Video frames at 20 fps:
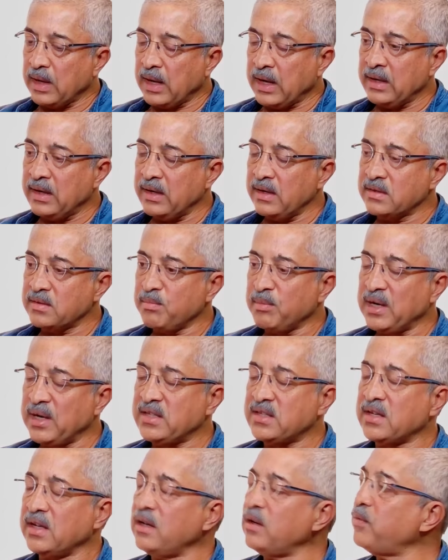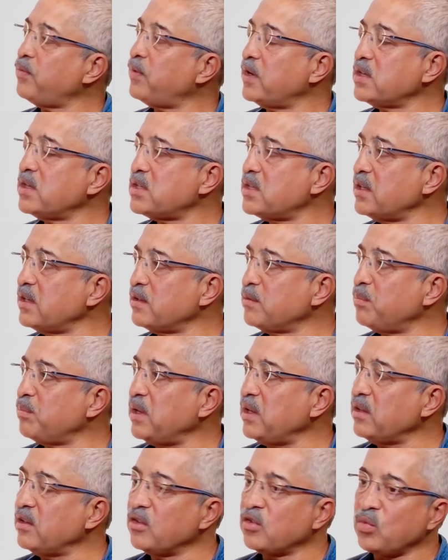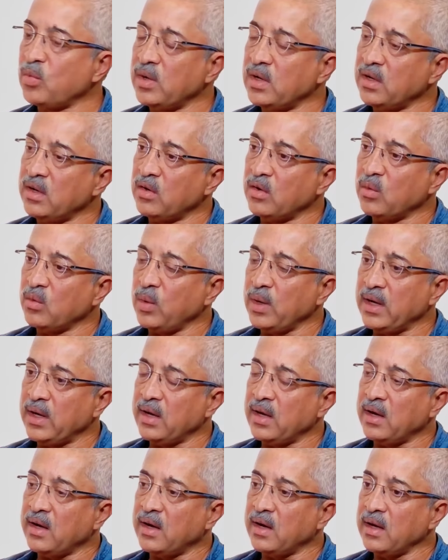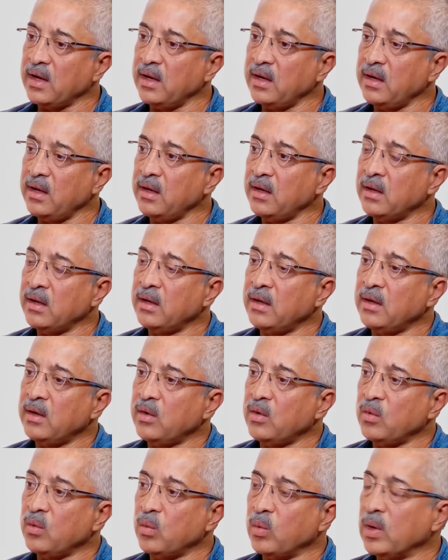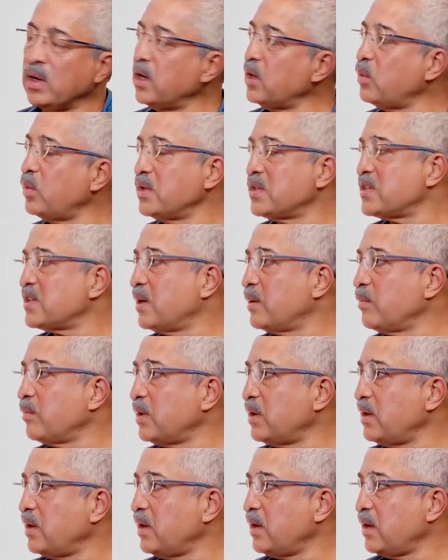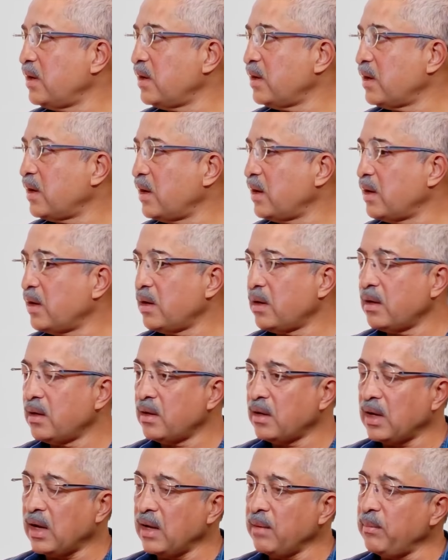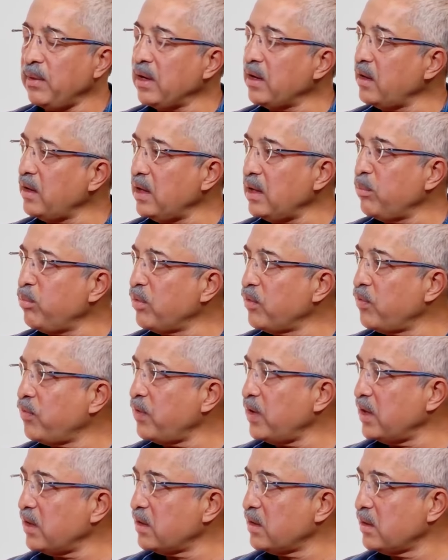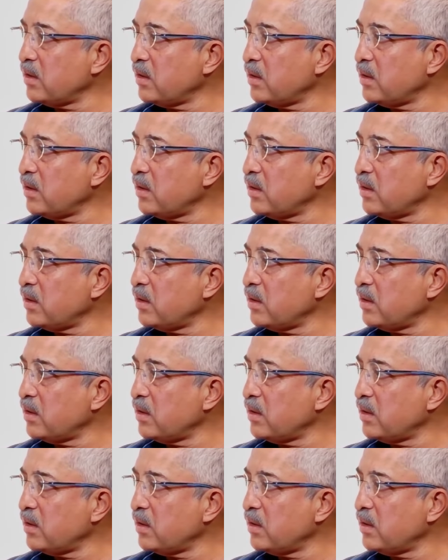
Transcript: At least my style of functioning has been this way. When I work with somebody, I make a leap of faith.